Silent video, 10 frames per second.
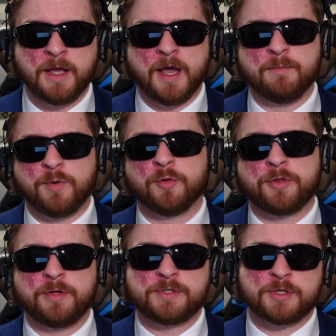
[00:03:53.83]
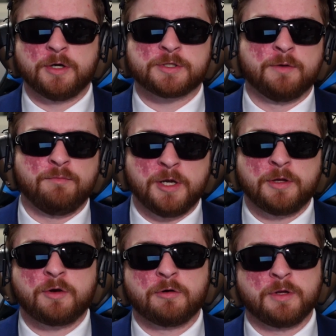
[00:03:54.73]
And both of these charts are
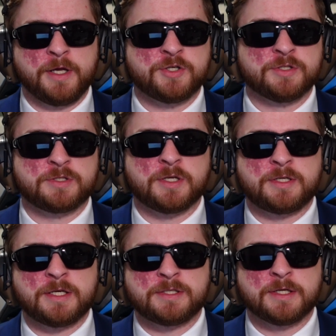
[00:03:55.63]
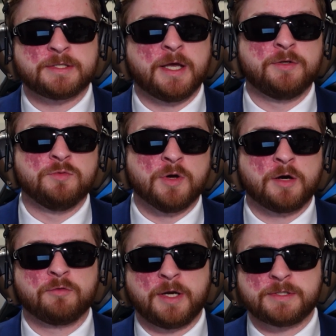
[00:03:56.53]
merely correlation statistics and do
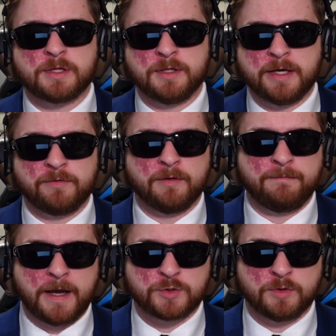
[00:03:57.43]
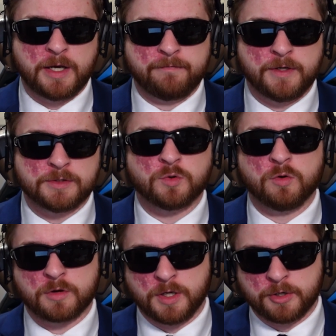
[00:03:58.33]
not rise to the level of factual evidence
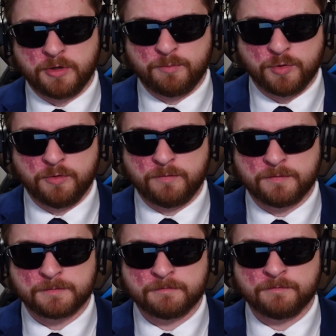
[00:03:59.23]
or concrete proof.